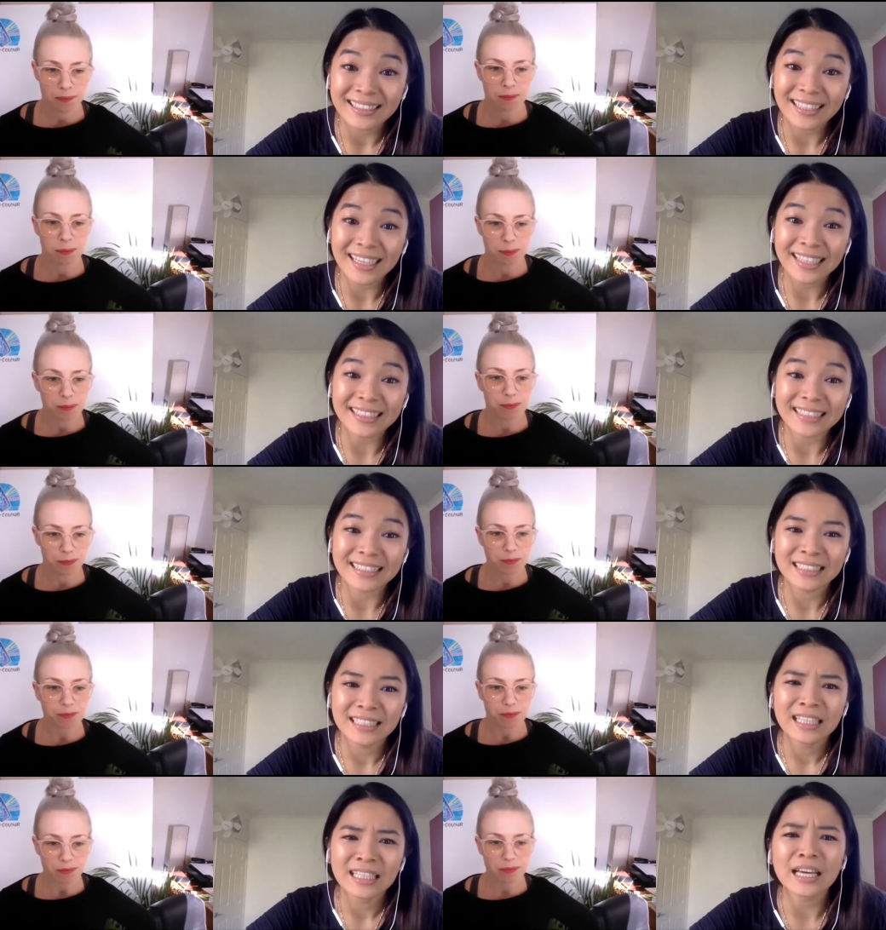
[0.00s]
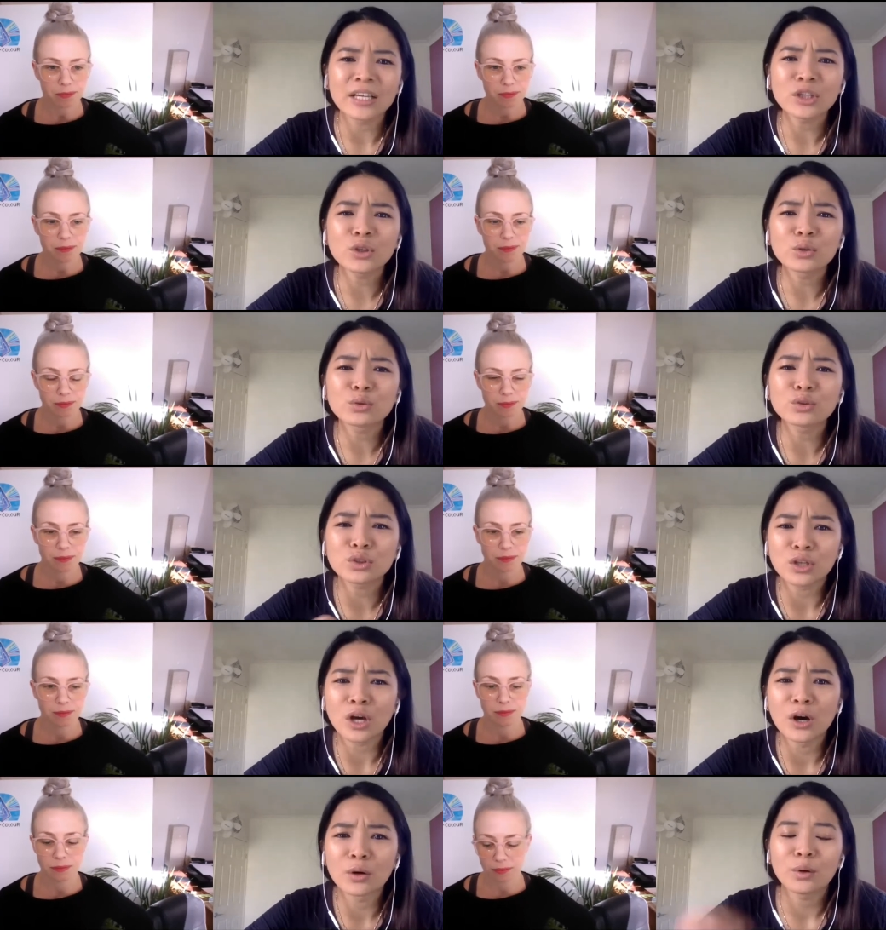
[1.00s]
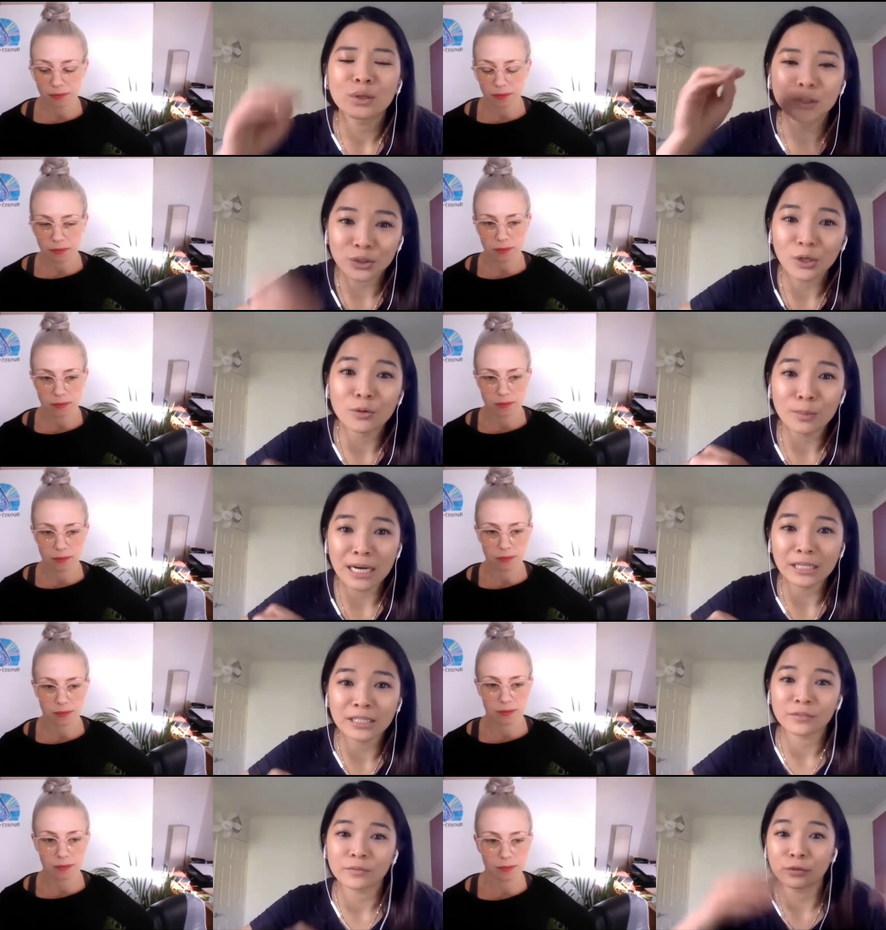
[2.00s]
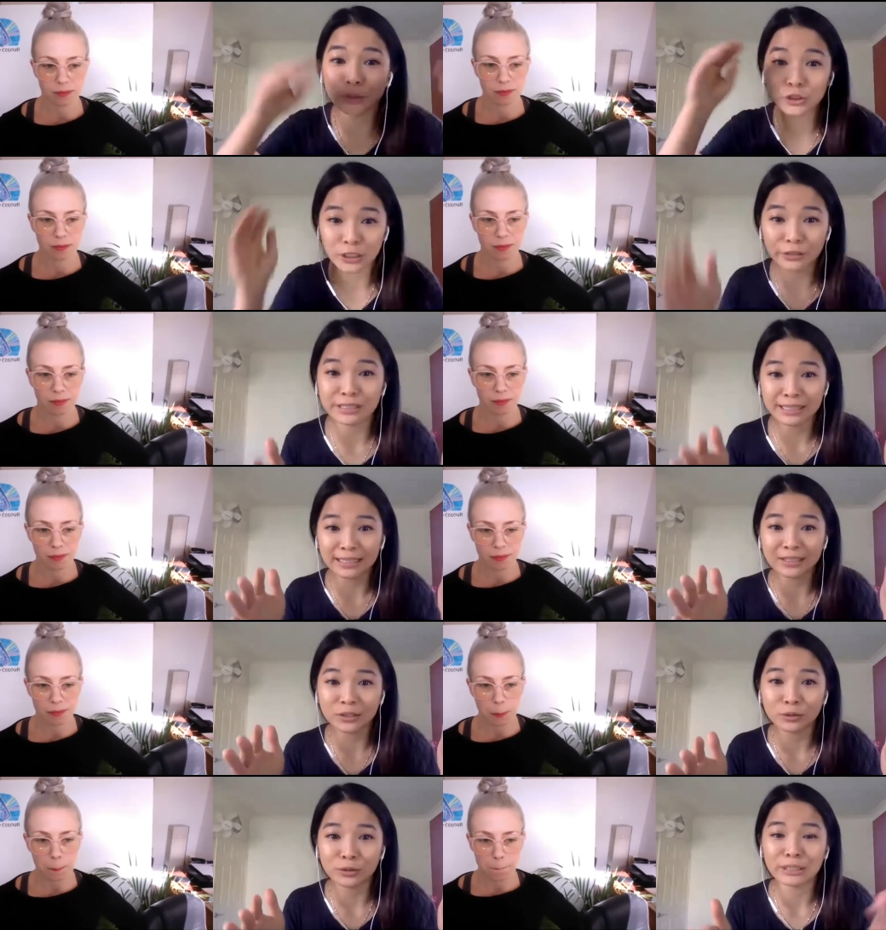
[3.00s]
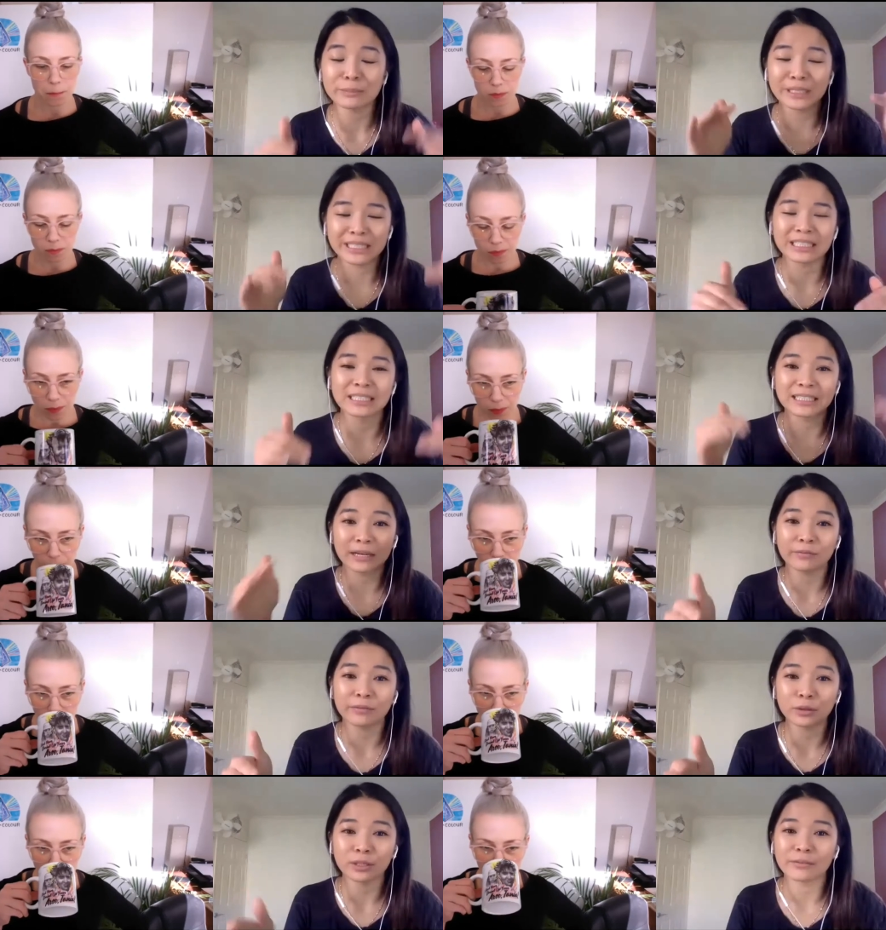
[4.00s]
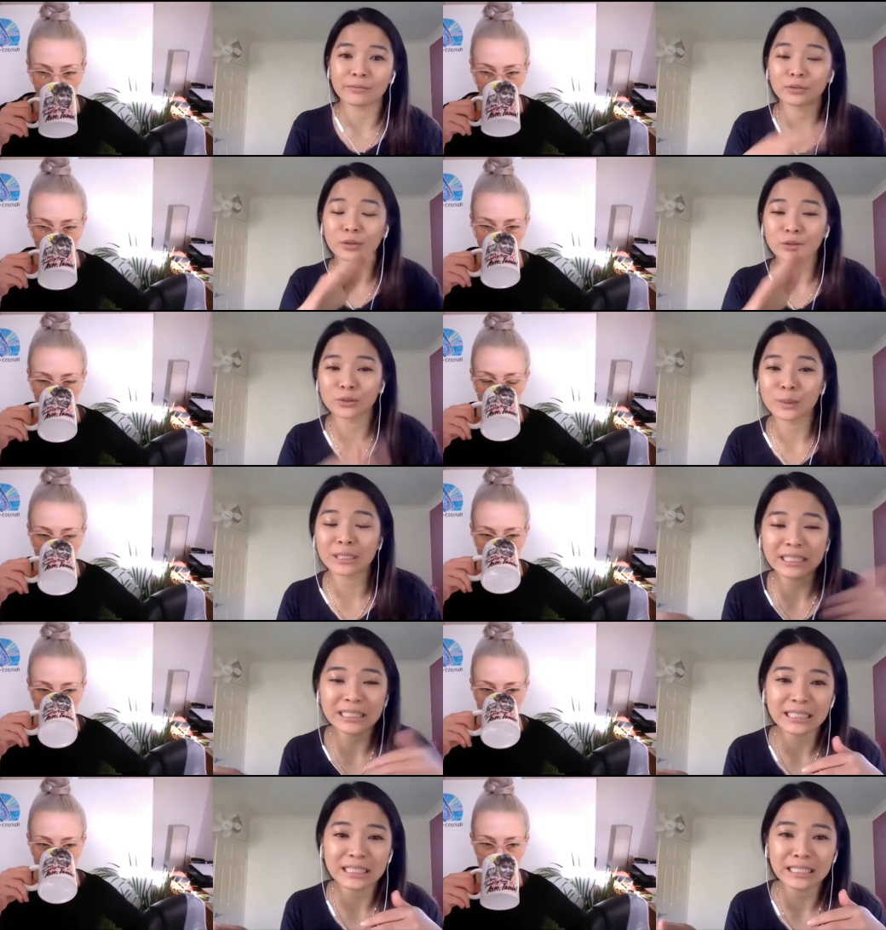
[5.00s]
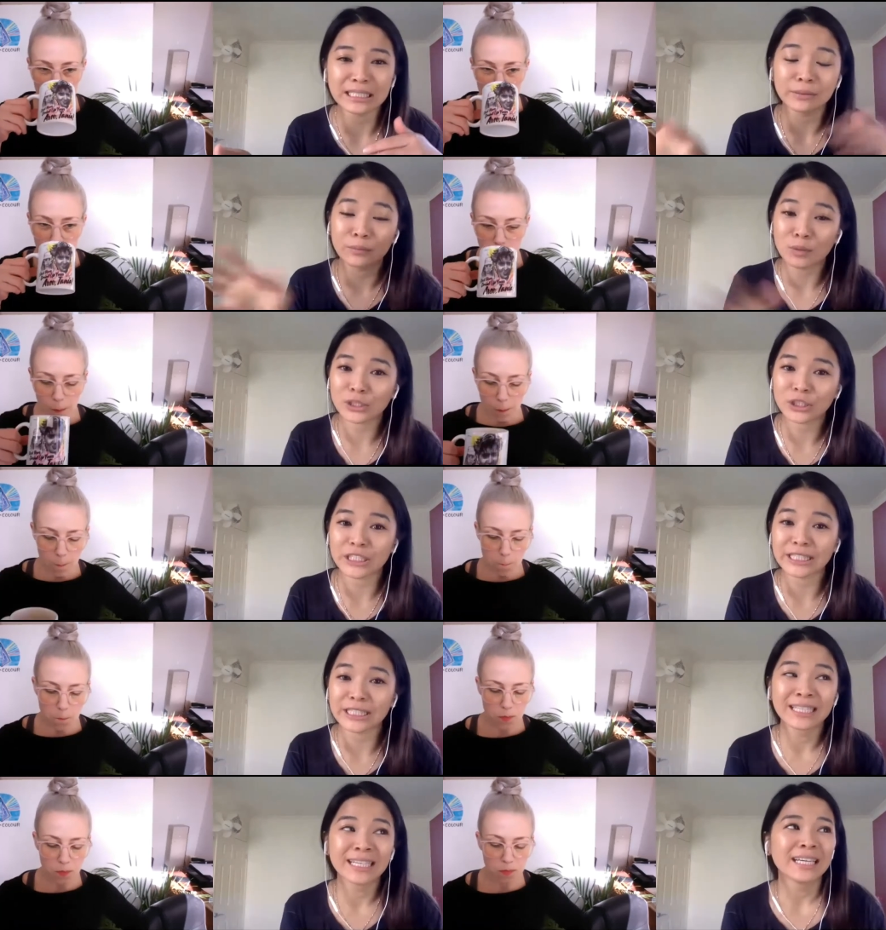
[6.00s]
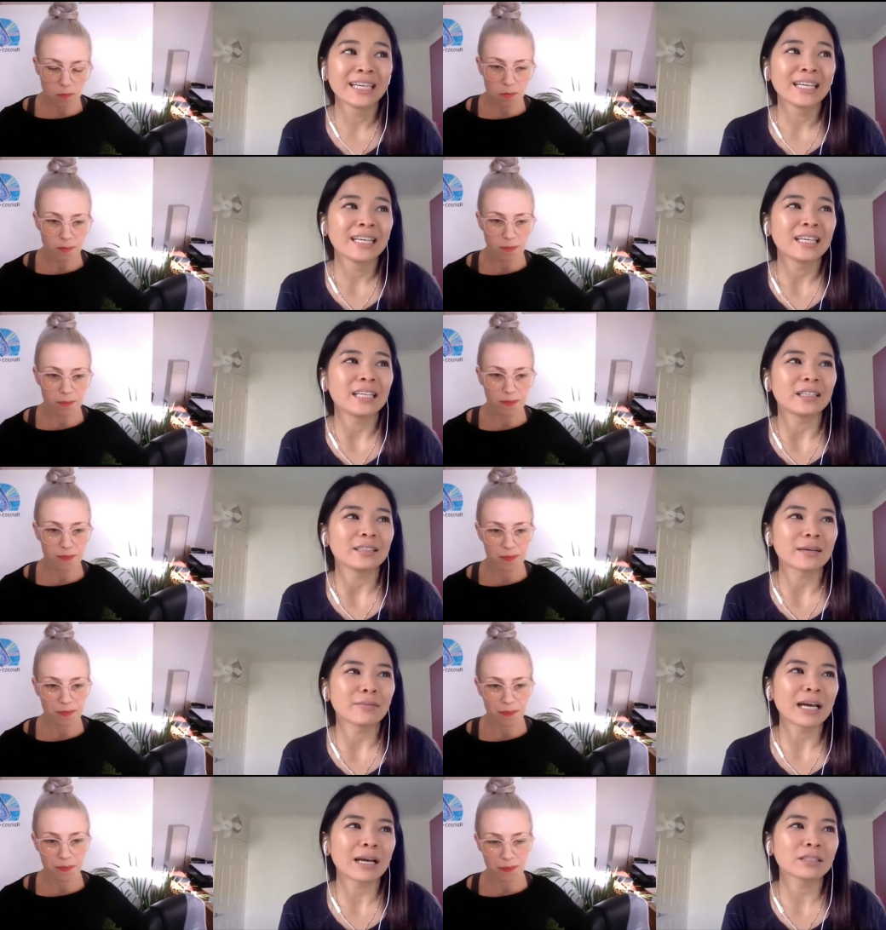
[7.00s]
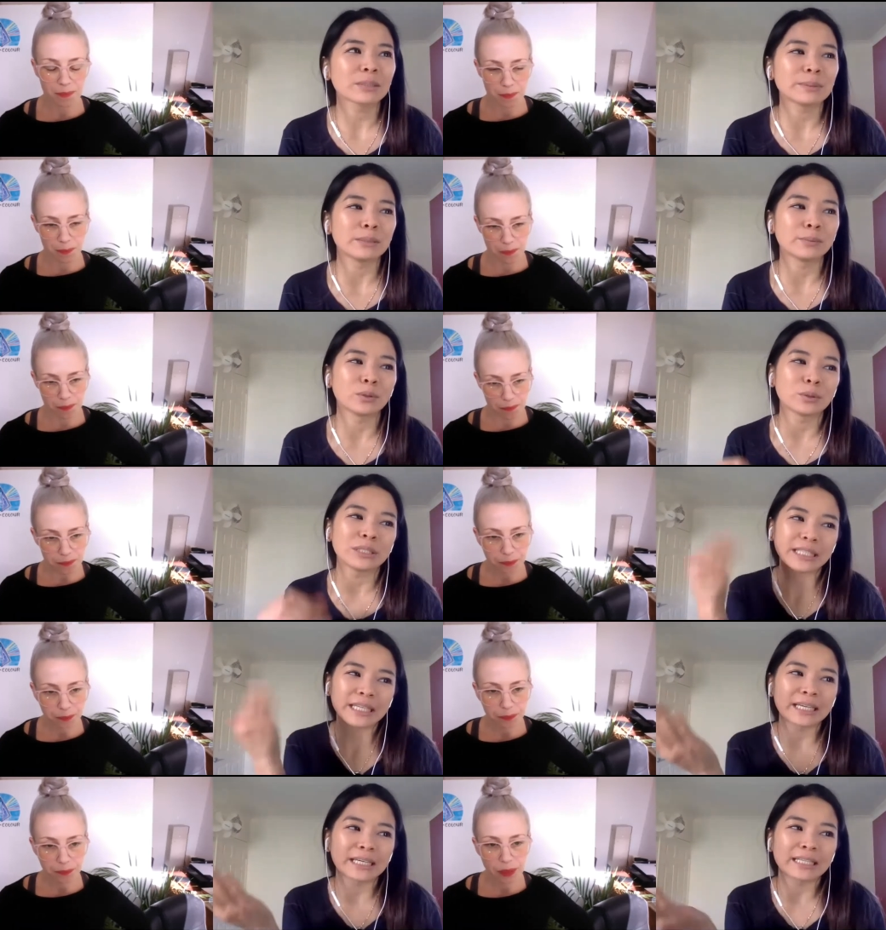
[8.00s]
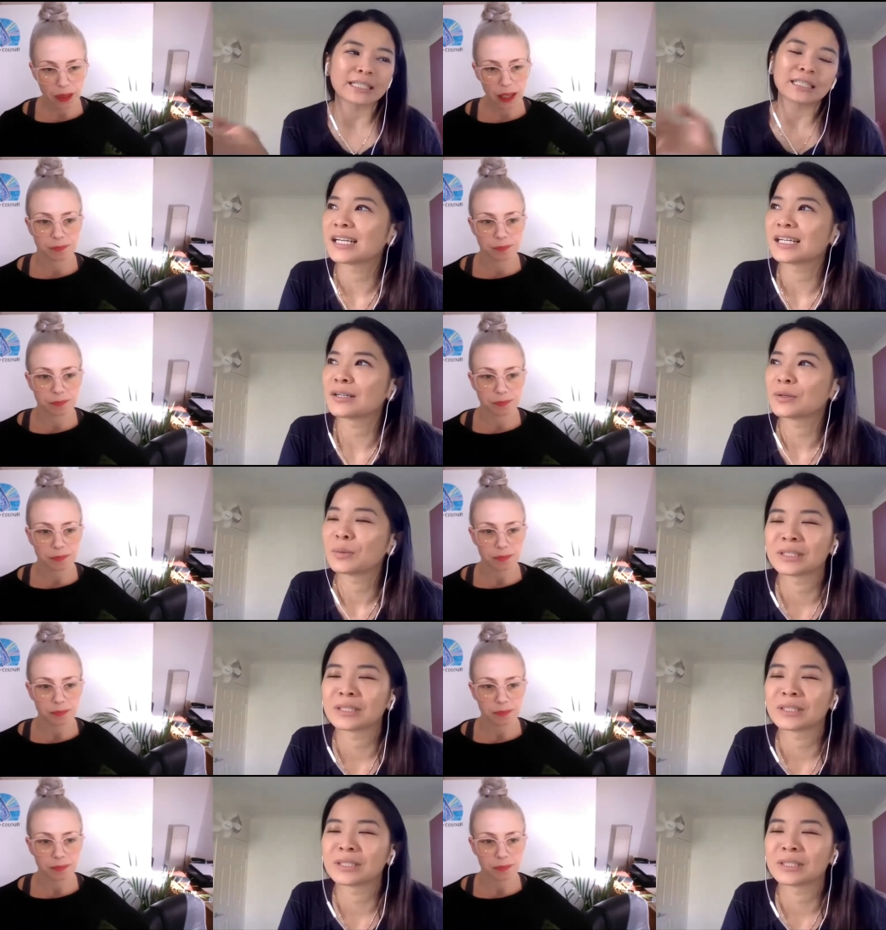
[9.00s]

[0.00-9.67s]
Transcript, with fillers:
Speaker 1: Yeah, Thank you so, so much for sharing that story because I feel like for those who are listening and watching, sometimes people get uh,